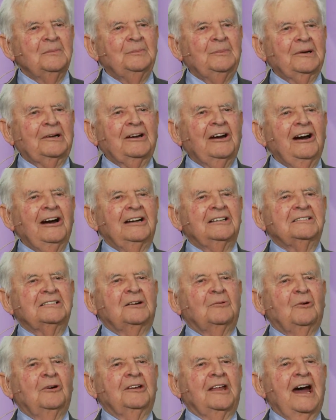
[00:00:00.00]
Because
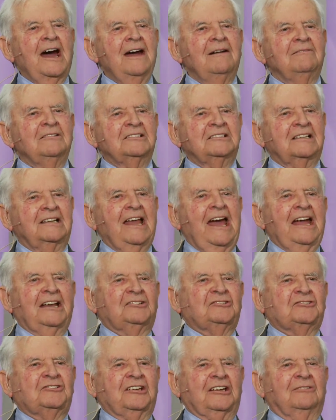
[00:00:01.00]
what I was
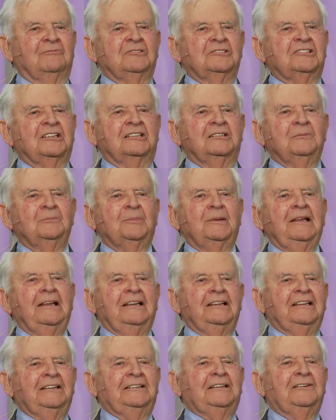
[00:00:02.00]
lecturing was a
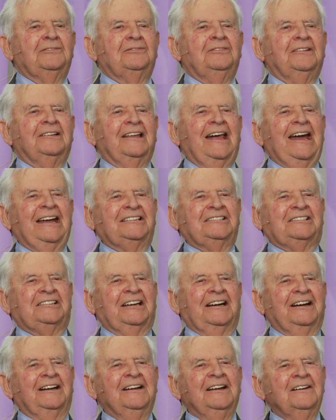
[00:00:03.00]
completely different
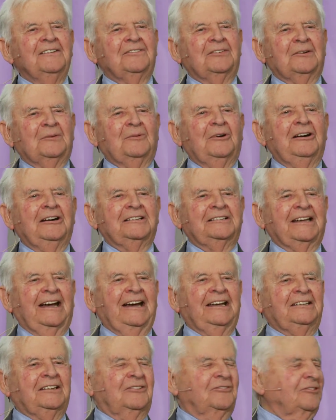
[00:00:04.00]
lecture from what
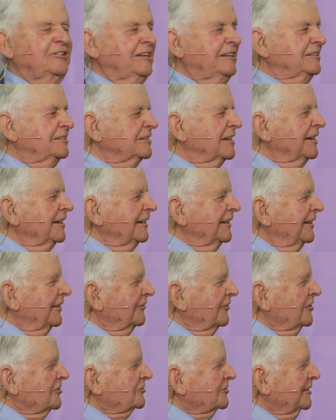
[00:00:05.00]
I had
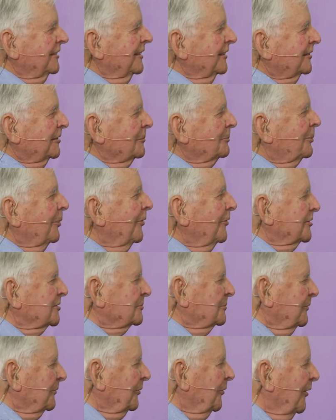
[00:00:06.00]
originally
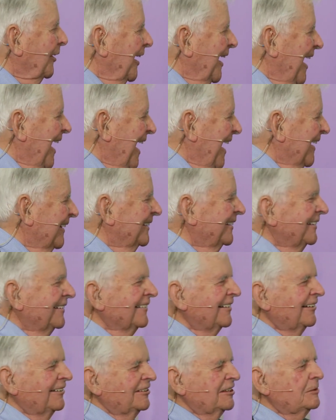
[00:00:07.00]
composed beforehand
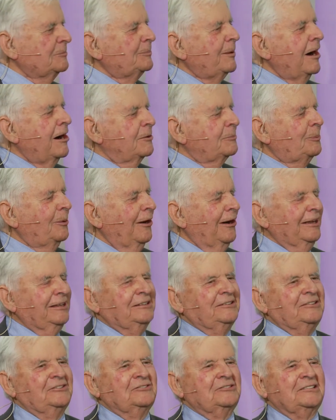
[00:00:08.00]
on the PowerPoint.
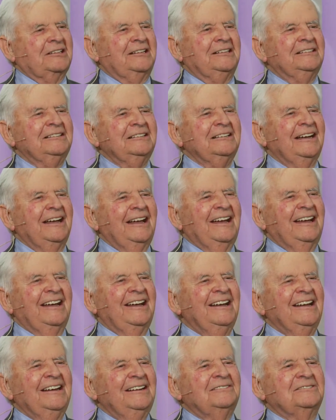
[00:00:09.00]

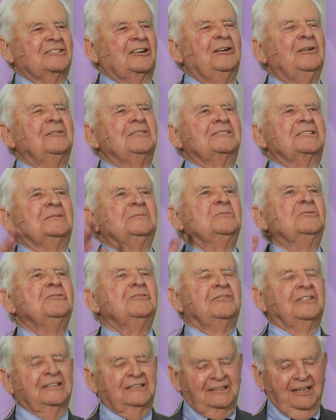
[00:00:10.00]
It's always a
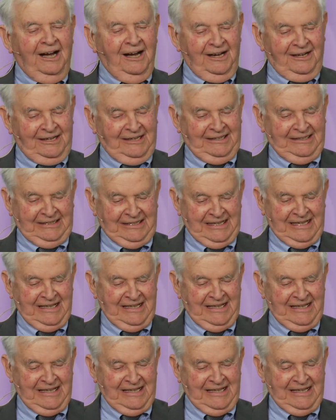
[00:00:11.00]
moving target.